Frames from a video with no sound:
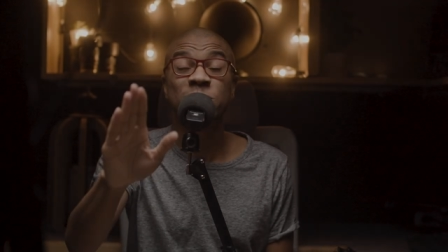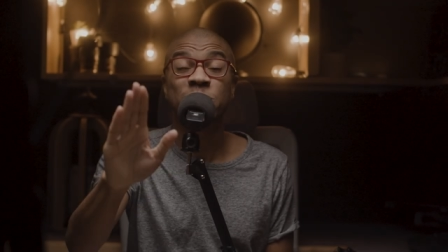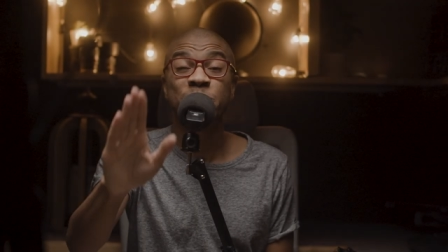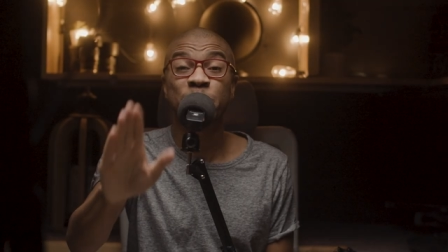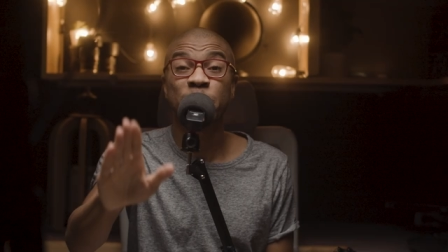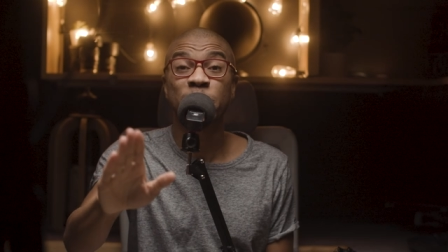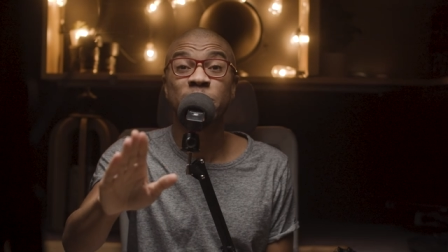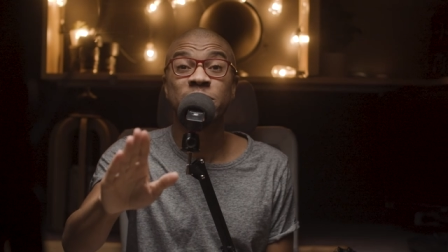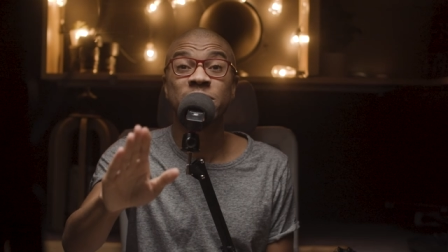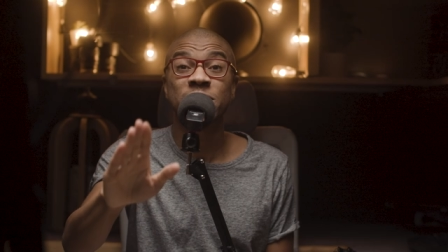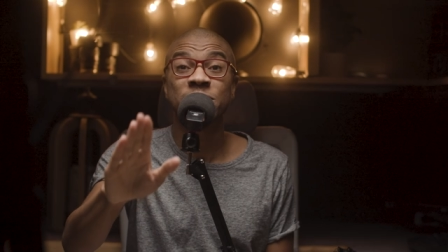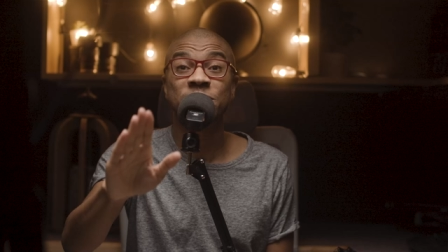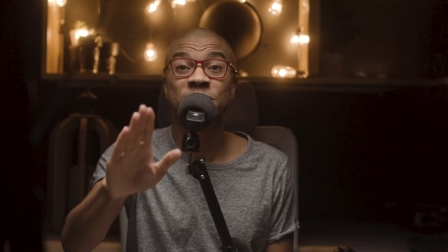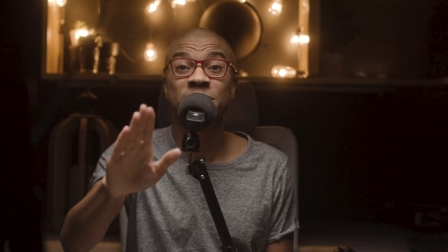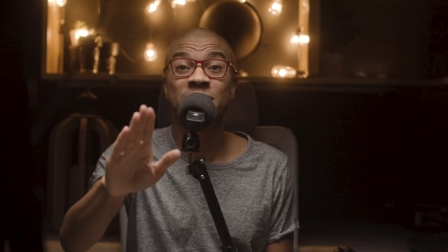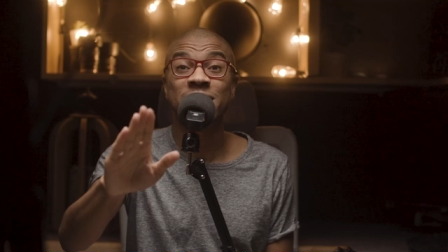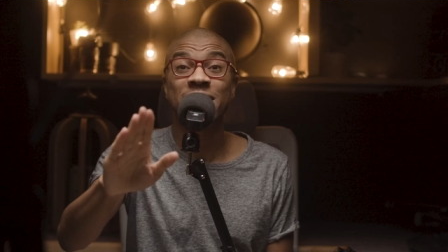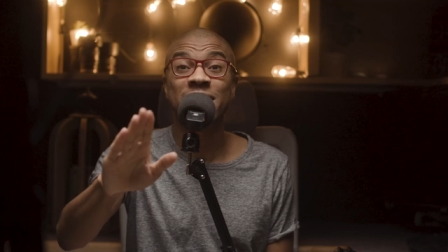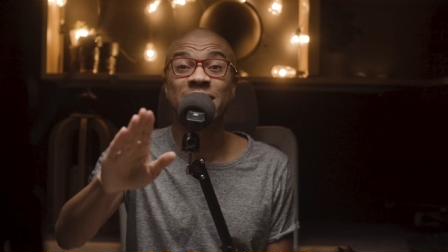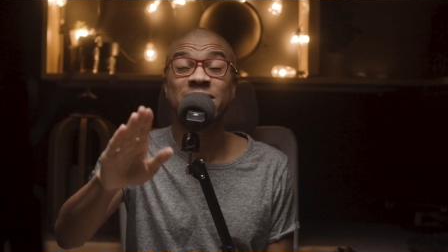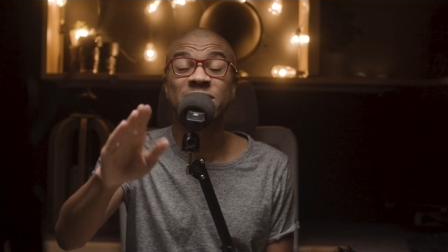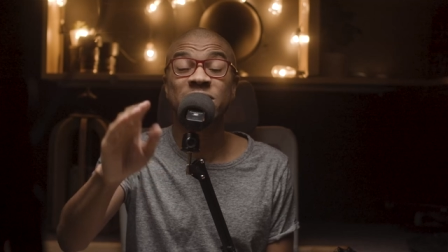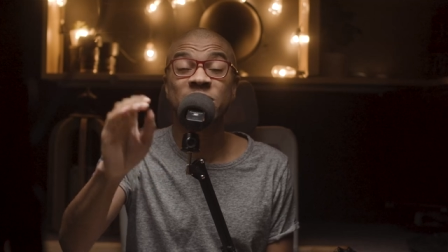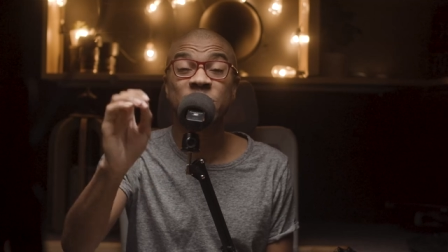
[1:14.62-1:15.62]
it's important to
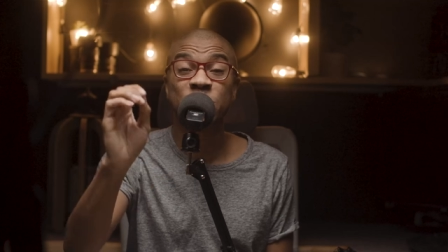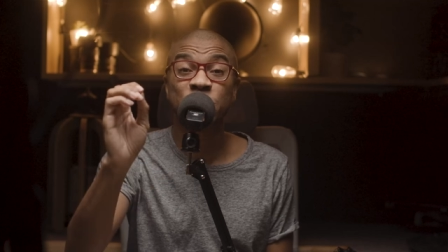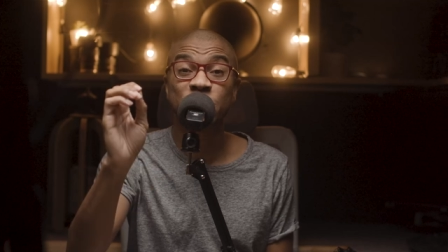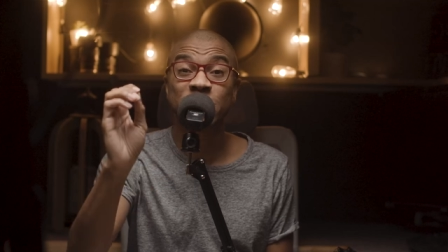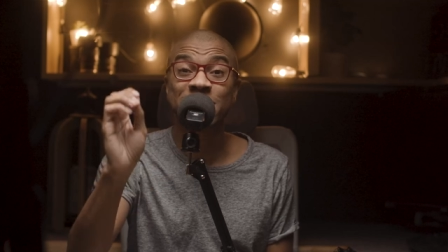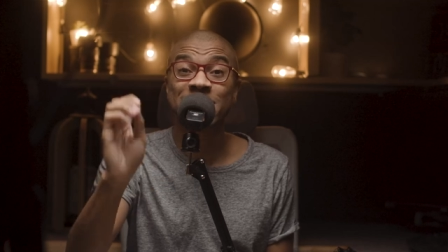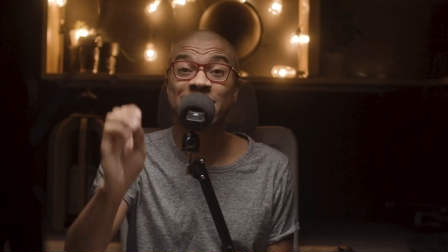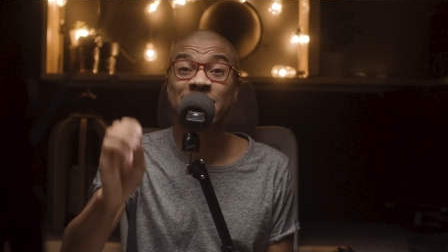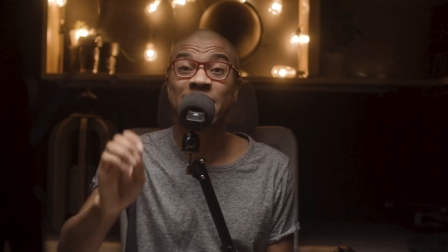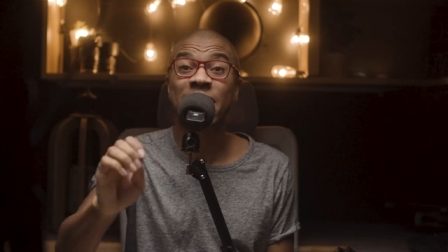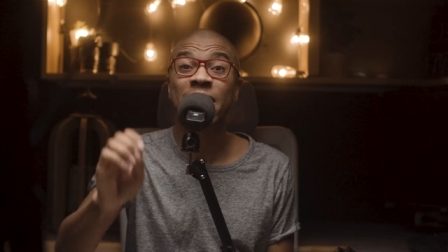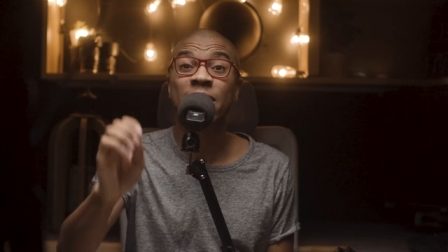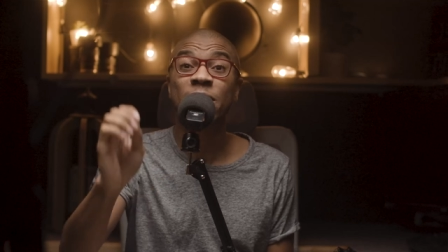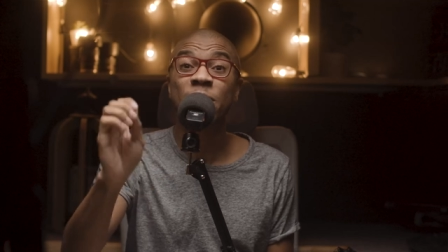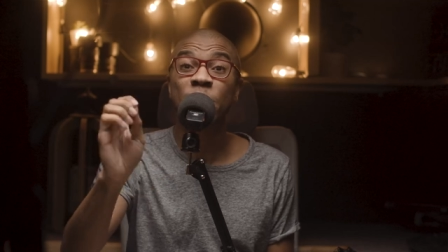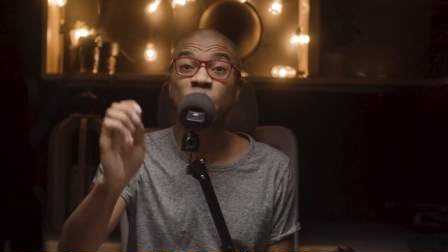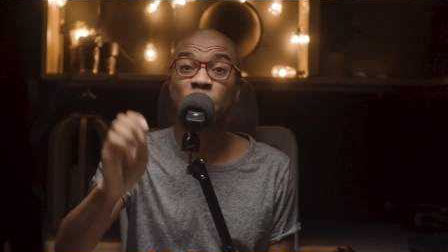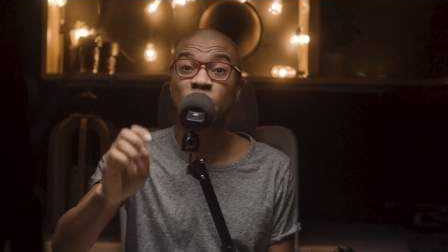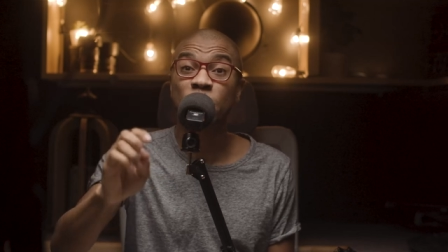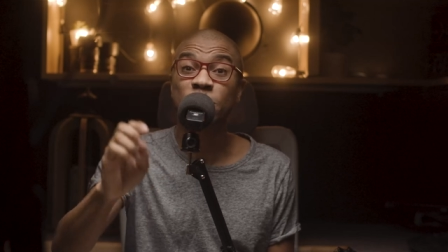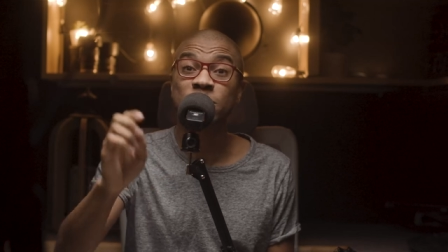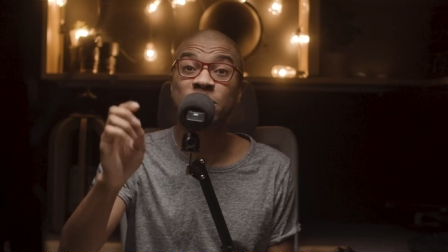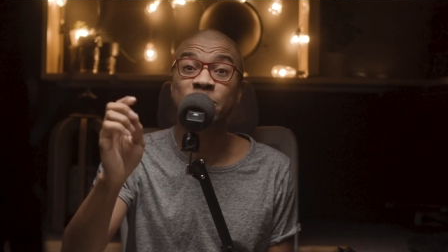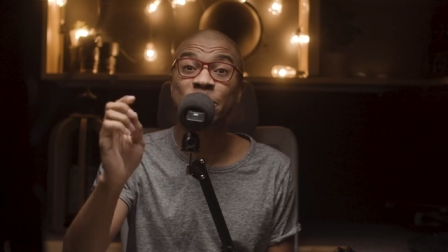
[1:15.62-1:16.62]
realize that you cannot
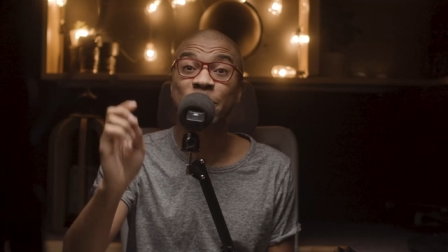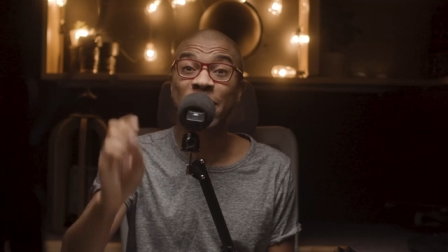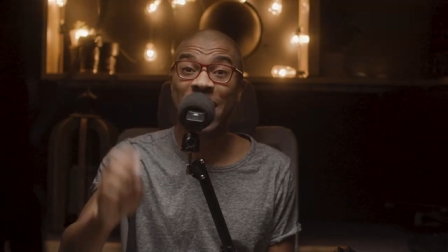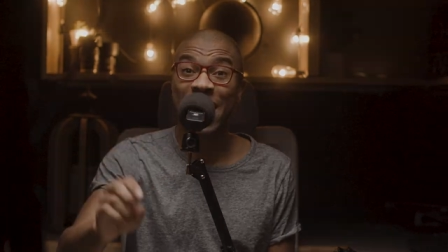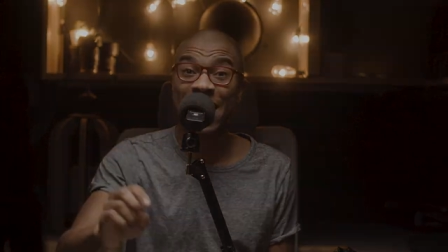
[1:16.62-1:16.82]
hold